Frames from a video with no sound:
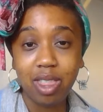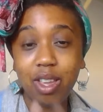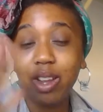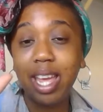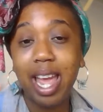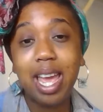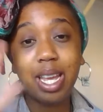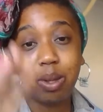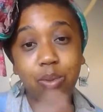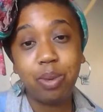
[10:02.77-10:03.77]
there
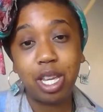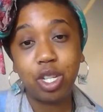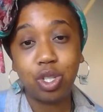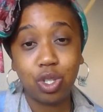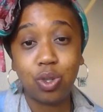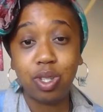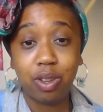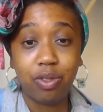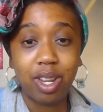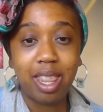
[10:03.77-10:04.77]
can be two
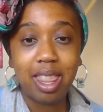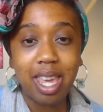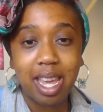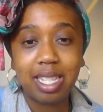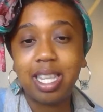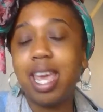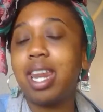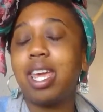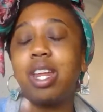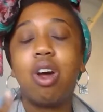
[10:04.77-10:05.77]
different things, and
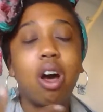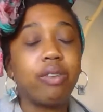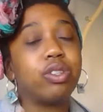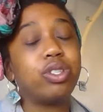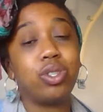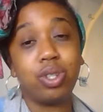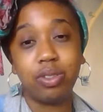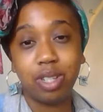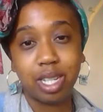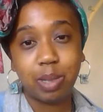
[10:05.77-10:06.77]
it can offer two
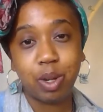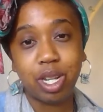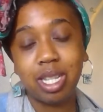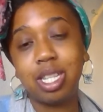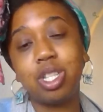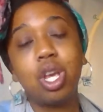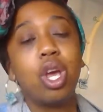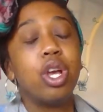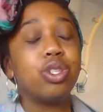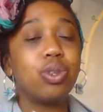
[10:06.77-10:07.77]
different experiences.
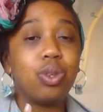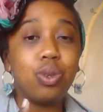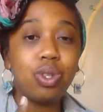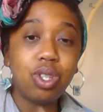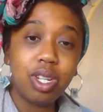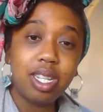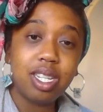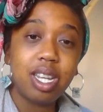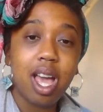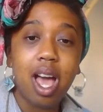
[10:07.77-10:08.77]
So you
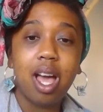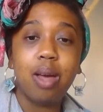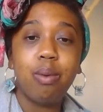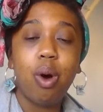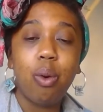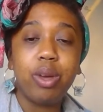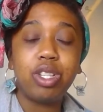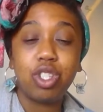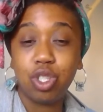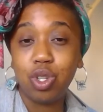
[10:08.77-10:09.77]
shouldn't
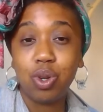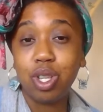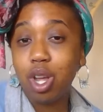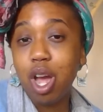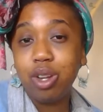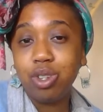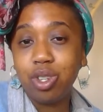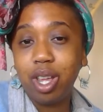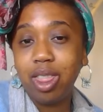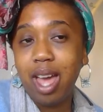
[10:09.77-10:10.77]
always just choose a
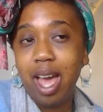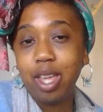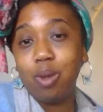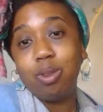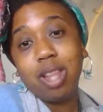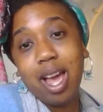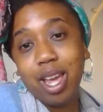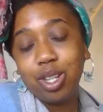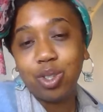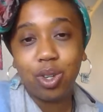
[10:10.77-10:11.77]
country that you
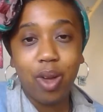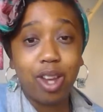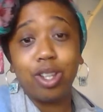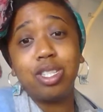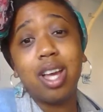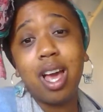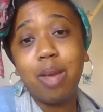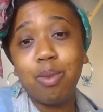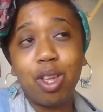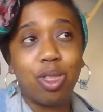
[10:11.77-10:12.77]
liked or you had a good
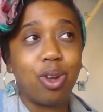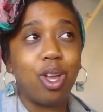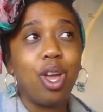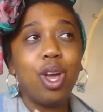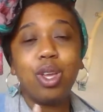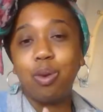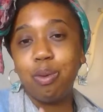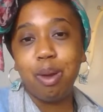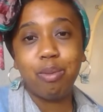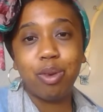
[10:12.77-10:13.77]
time with or you
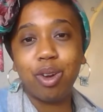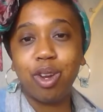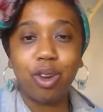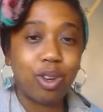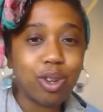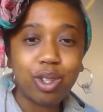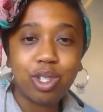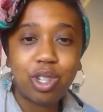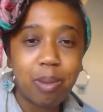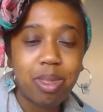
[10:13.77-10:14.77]
remember your
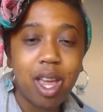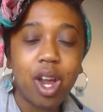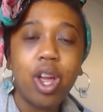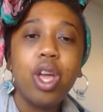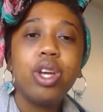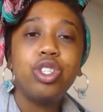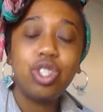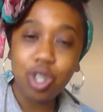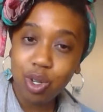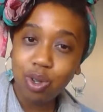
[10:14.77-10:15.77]
girls' trip there.
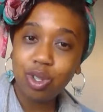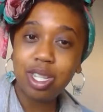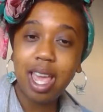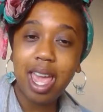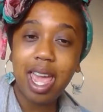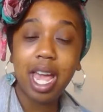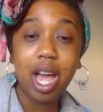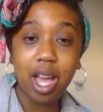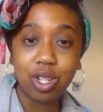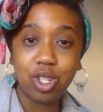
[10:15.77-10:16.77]
Choose a
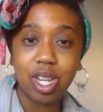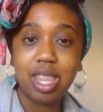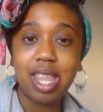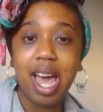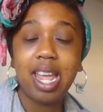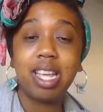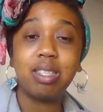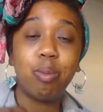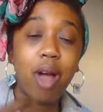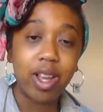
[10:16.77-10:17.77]
country that
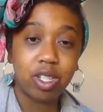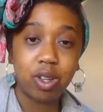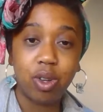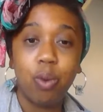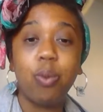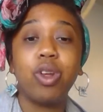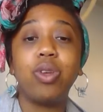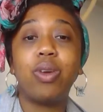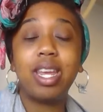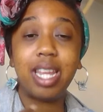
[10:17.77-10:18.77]
is practical, where
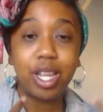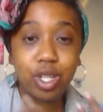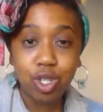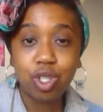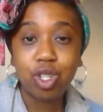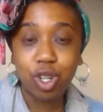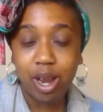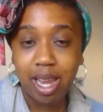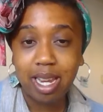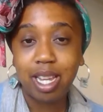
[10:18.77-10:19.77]
you can
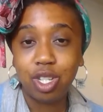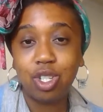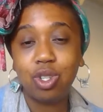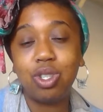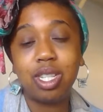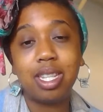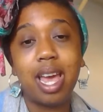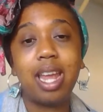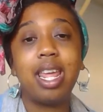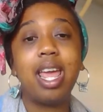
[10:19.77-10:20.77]
integrate into
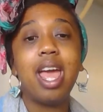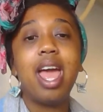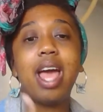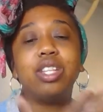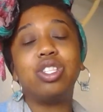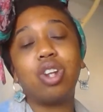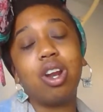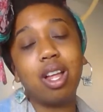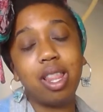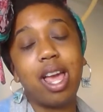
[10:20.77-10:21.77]
society and
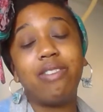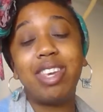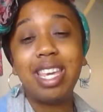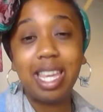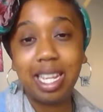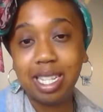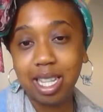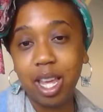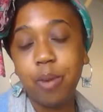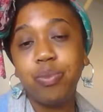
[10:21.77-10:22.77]
start a life
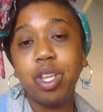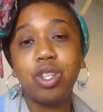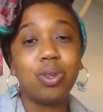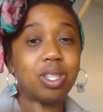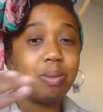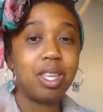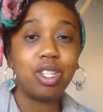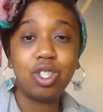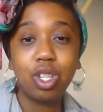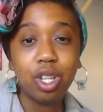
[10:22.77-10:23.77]
easily. So some
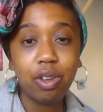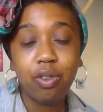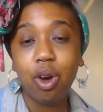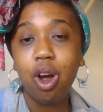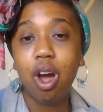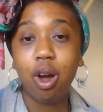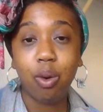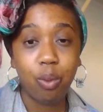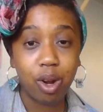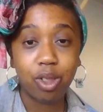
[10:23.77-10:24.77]
things to look for are,
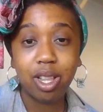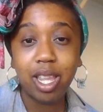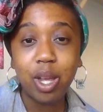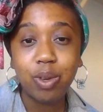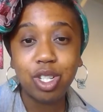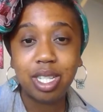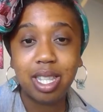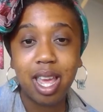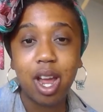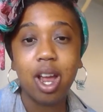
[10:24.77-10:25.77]
what are the languages
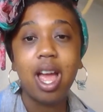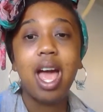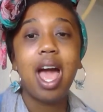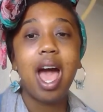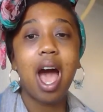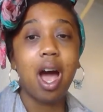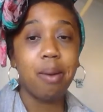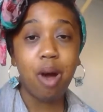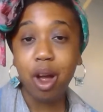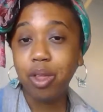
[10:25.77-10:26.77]
there?
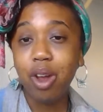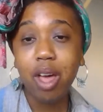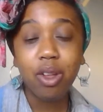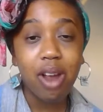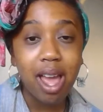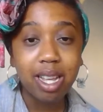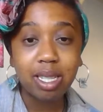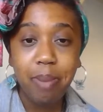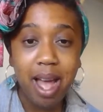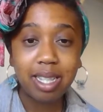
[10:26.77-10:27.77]
Are there other
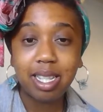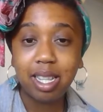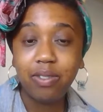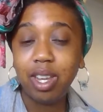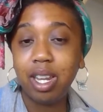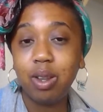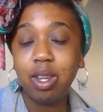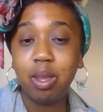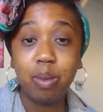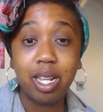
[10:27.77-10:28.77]
expats living
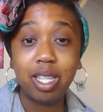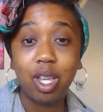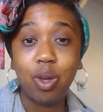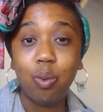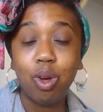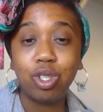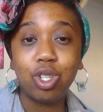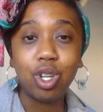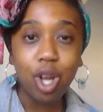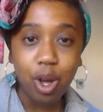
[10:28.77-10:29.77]
in the place that you want to
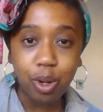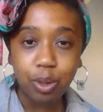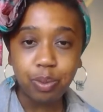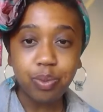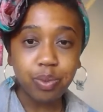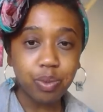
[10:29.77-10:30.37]
go?